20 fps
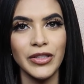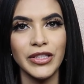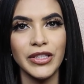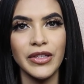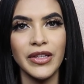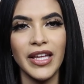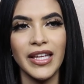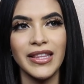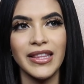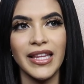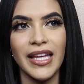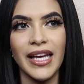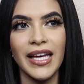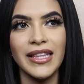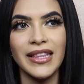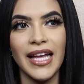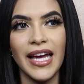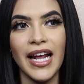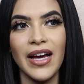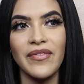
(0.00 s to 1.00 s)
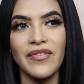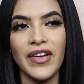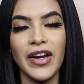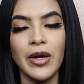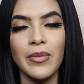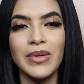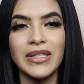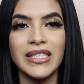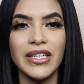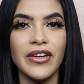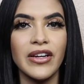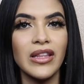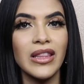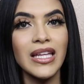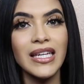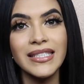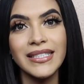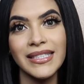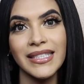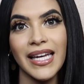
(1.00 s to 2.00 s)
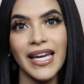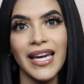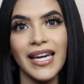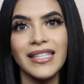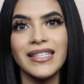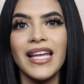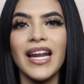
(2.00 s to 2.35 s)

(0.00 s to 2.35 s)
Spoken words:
so they think that I'm very materialistic,